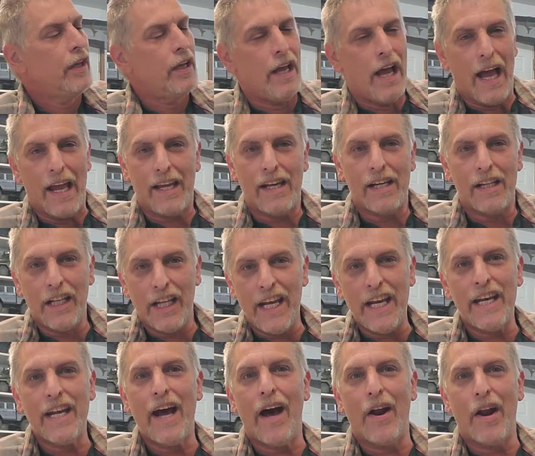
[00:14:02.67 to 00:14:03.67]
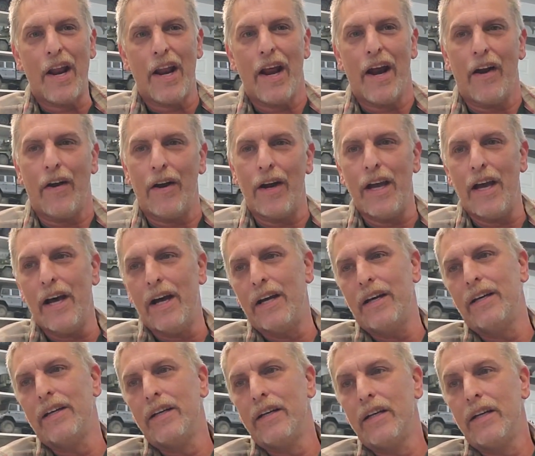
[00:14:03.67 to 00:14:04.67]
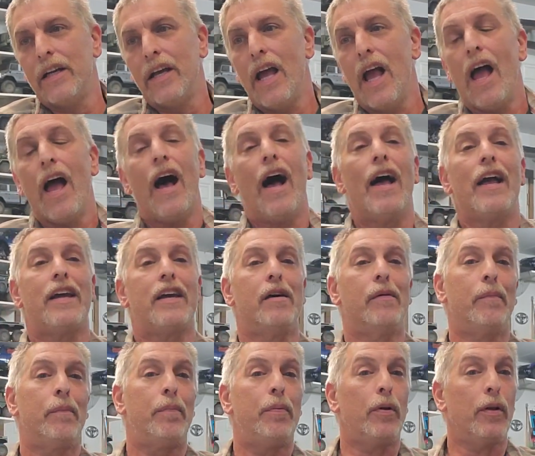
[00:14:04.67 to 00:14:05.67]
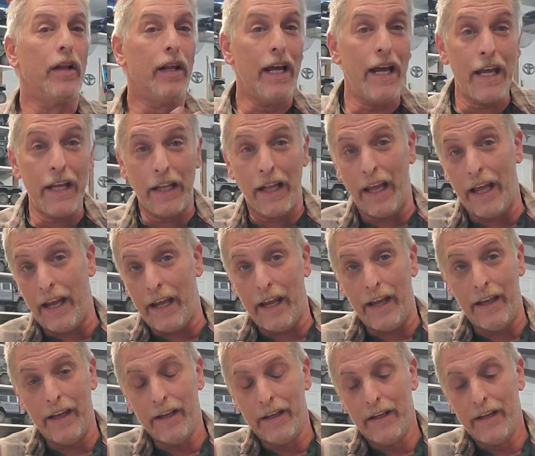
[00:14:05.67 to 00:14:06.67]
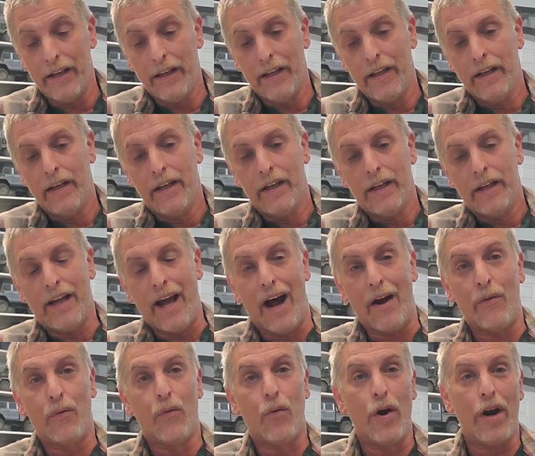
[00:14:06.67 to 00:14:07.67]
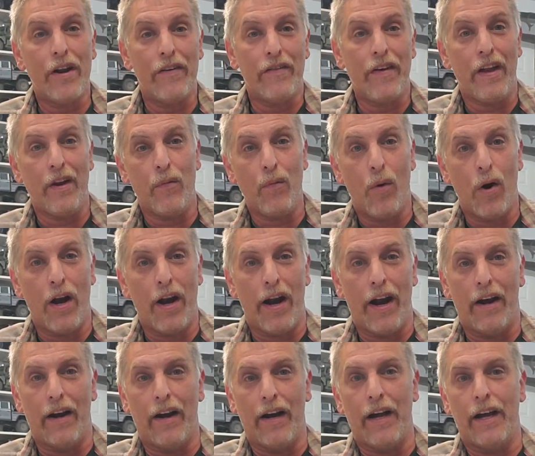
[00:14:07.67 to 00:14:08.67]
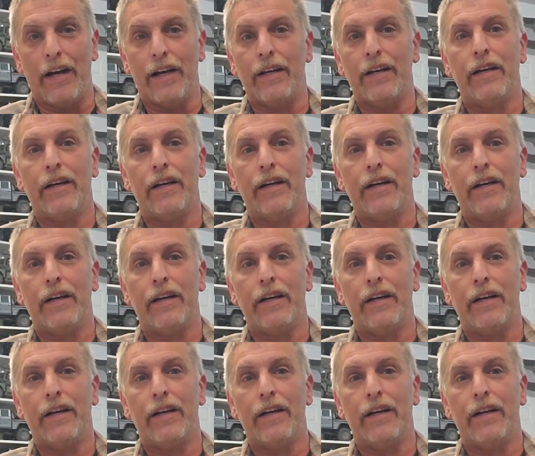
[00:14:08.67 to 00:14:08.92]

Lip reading: I cleaned out an area. I completely got rid of it in one area.